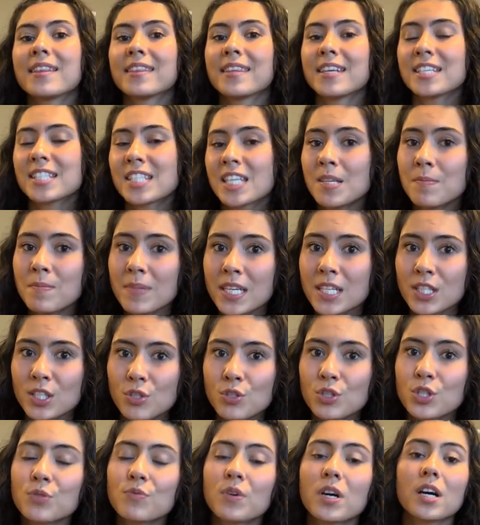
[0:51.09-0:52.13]
This can be
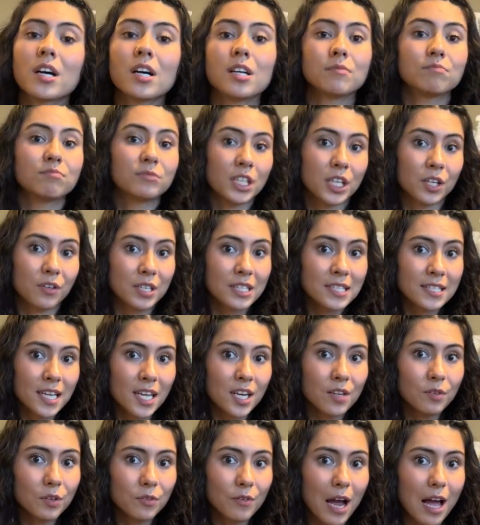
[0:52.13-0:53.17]
due to a decreased
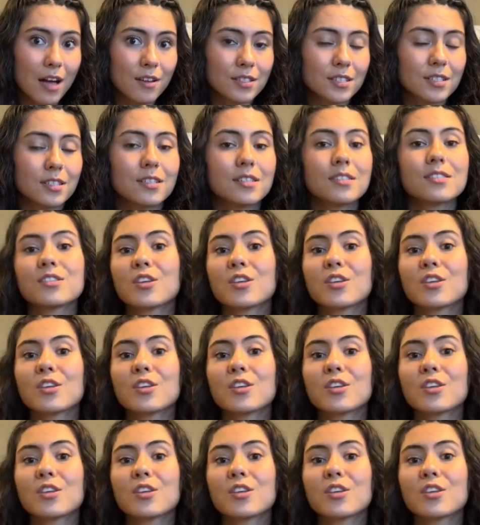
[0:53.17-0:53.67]
state of arousal.